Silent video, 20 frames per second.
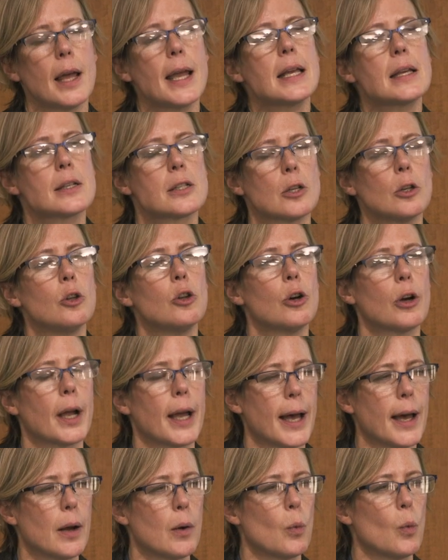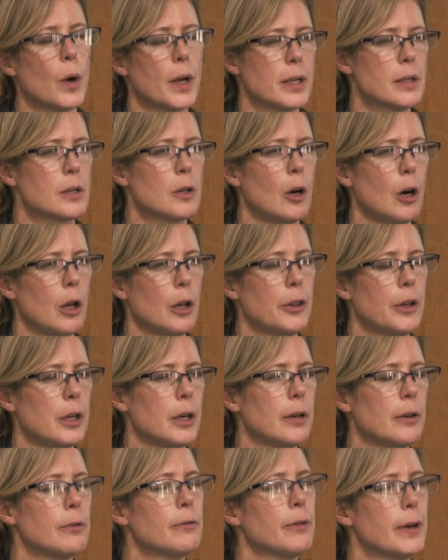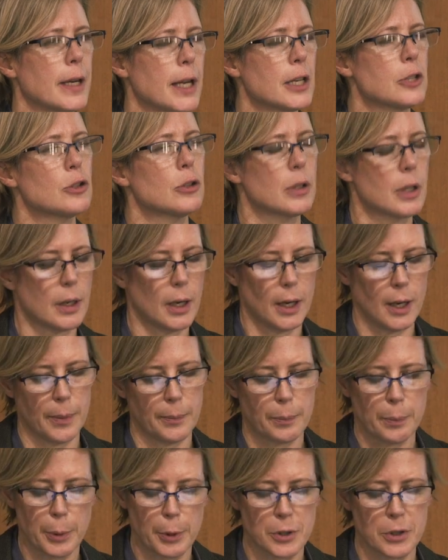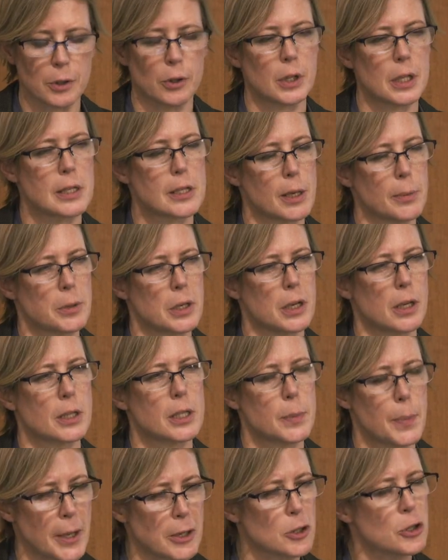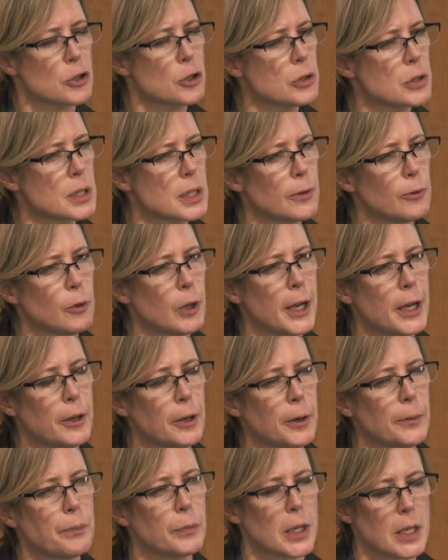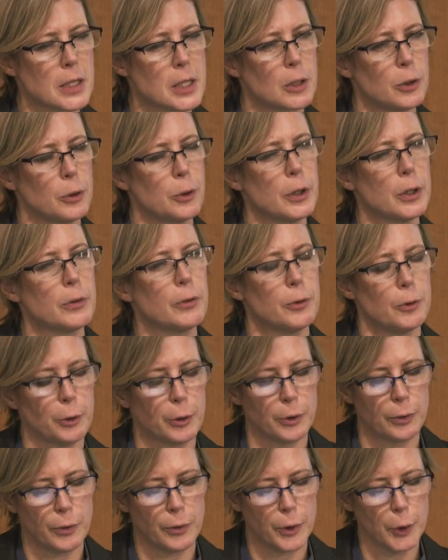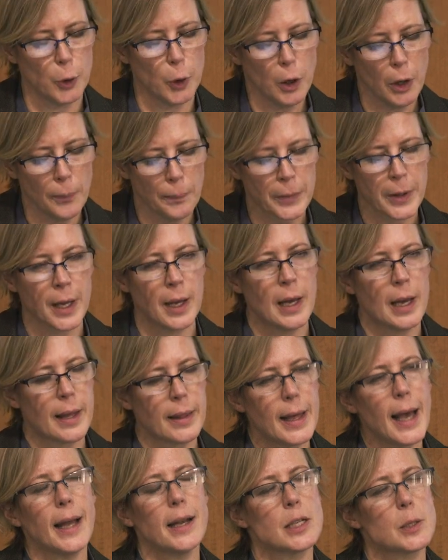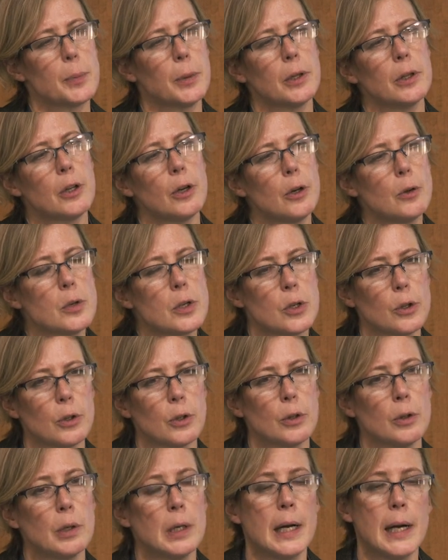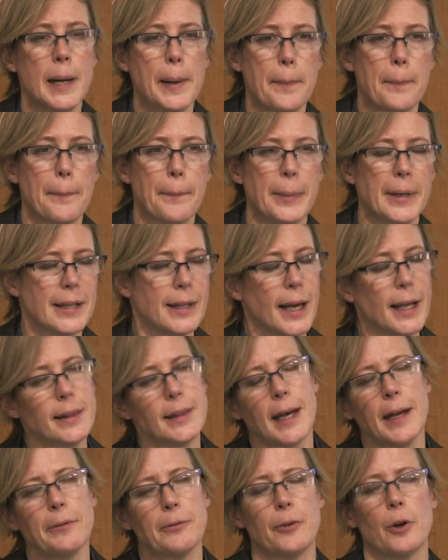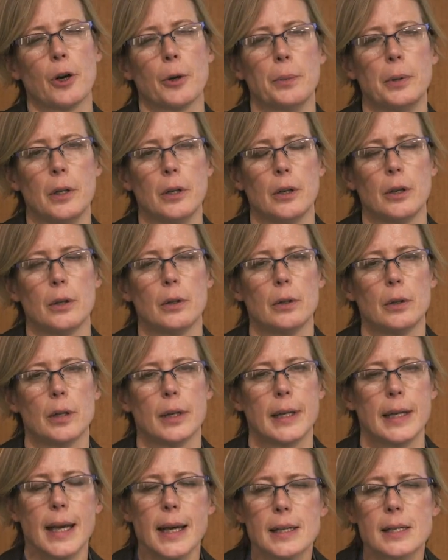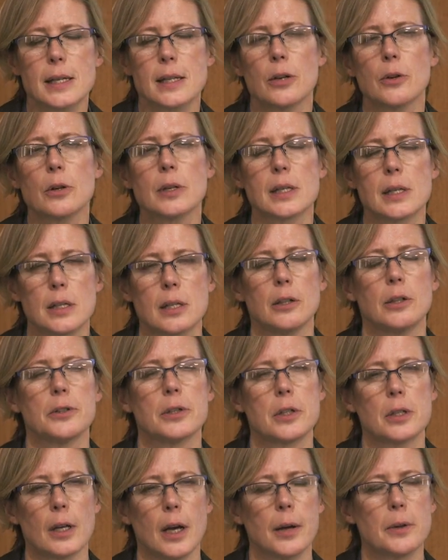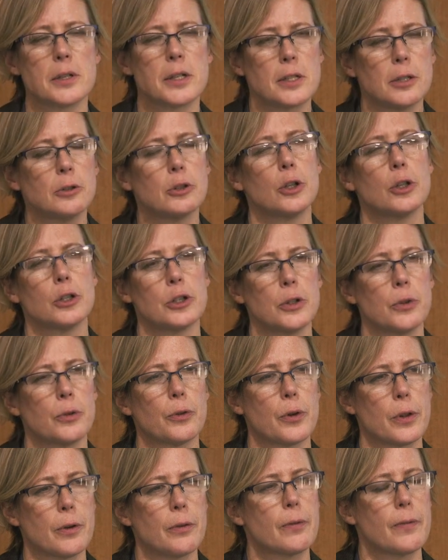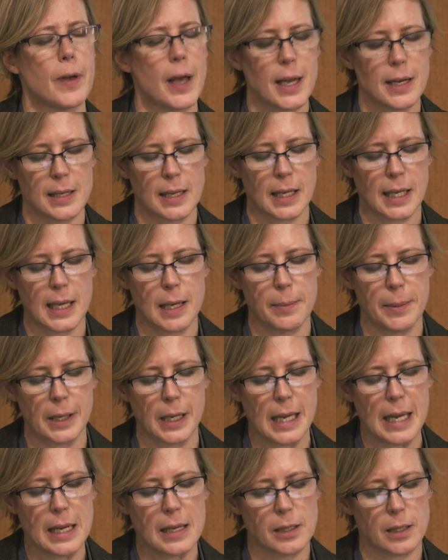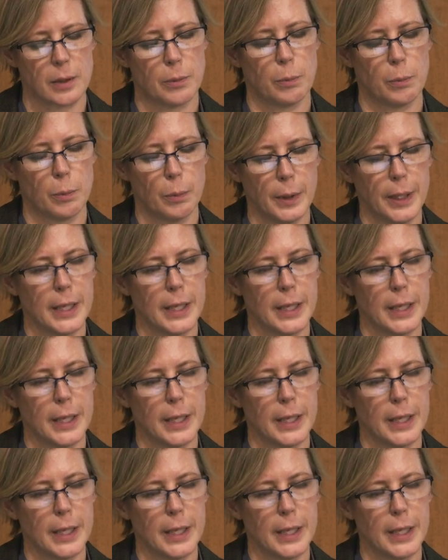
likes to look at what is called the financial personal consumption expenditures deflator, excluding food and fuel. That is below 2, but not that far below. Yes, there is still cushion for the Fed to keep an easy